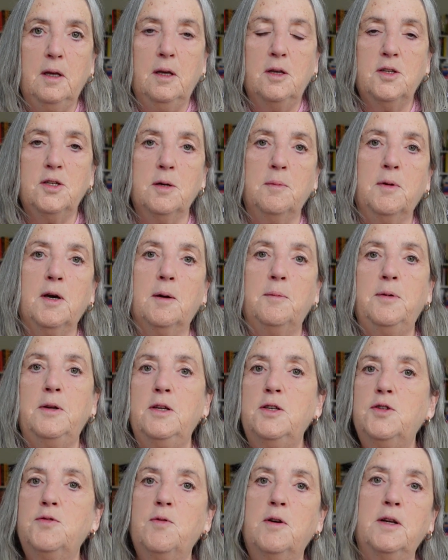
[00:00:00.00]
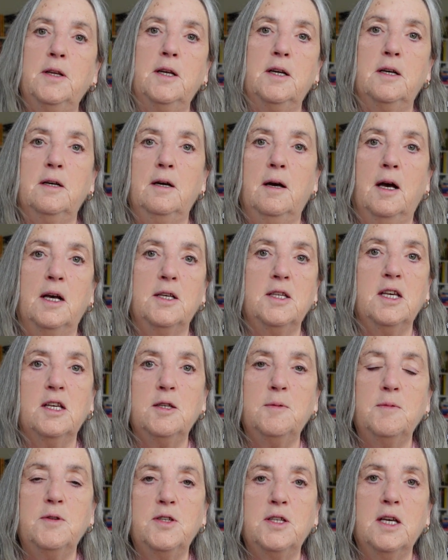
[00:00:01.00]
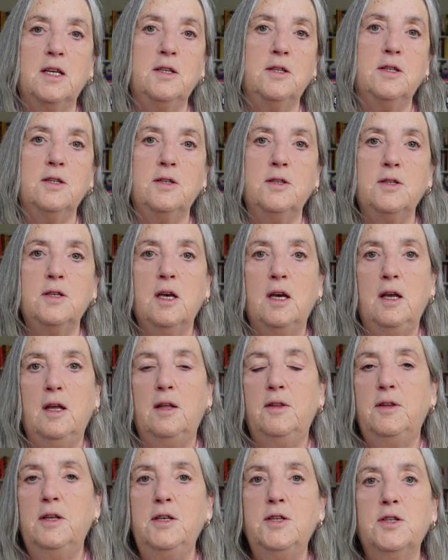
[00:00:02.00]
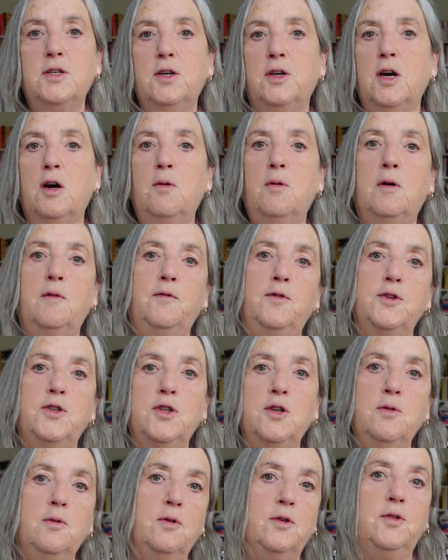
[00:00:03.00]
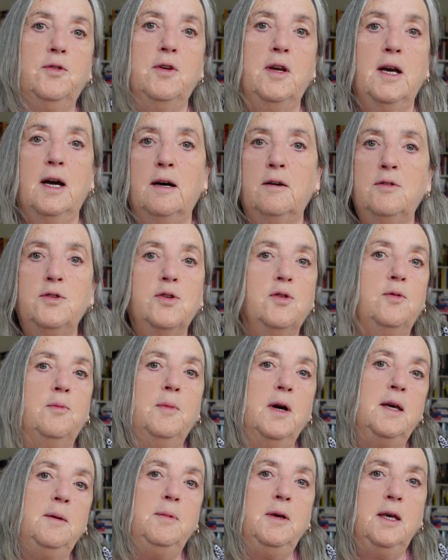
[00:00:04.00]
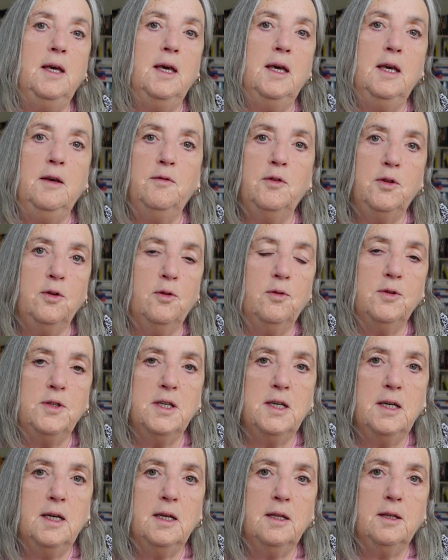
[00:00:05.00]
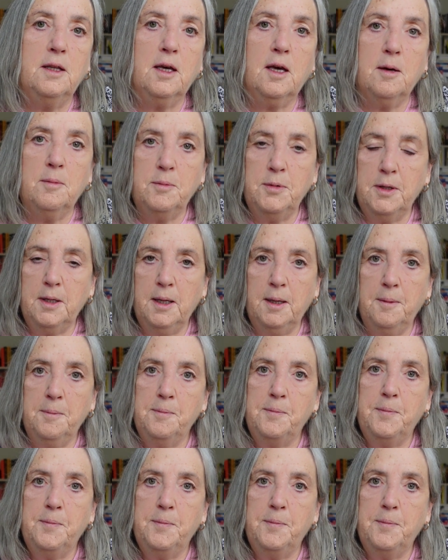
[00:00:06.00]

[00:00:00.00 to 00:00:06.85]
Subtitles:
Some companies run assessment centres. These could go on for 2 or 3 hours, or maybe even all day in the company.